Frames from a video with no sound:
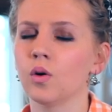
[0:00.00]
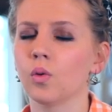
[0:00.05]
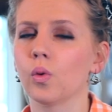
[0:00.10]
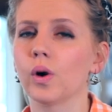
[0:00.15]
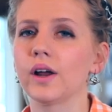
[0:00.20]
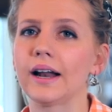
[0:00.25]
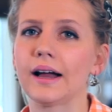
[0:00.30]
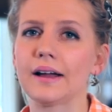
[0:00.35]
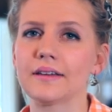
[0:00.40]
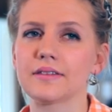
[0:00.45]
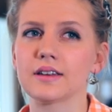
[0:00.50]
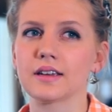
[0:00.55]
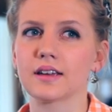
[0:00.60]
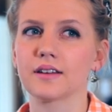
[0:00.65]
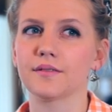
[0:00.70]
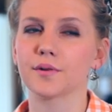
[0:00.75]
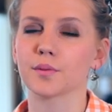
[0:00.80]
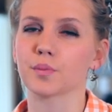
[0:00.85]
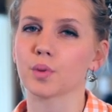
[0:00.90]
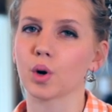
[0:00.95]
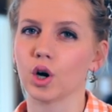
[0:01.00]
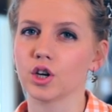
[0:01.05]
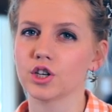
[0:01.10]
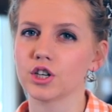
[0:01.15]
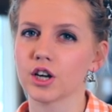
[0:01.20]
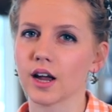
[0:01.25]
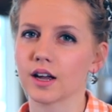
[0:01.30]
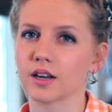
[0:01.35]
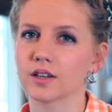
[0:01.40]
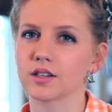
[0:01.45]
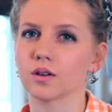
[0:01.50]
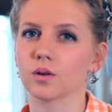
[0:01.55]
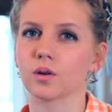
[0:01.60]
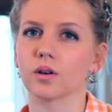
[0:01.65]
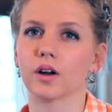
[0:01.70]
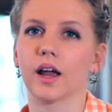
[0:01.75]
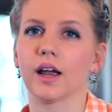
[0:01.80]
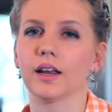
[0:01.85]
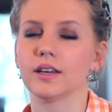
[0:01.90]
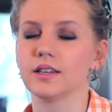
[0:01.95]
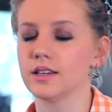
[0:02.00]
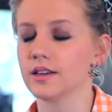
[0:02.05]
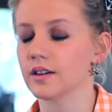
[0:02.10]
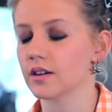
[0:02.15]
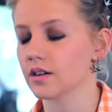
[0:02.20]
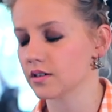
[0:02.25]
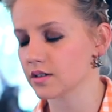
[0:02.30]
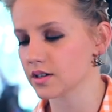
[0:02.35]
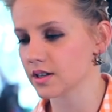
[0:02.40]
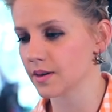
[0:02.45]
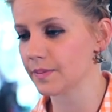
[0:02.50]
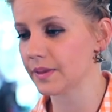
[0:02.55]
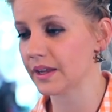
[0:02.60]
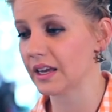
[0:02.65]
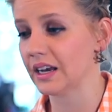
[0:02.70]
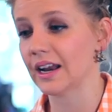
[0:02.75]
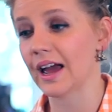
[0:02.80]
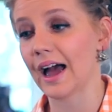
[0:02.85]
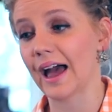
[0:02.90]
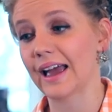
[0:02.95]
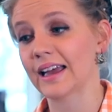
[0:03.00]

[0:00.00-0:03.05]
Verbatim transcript: When I think of a project or an idea or something,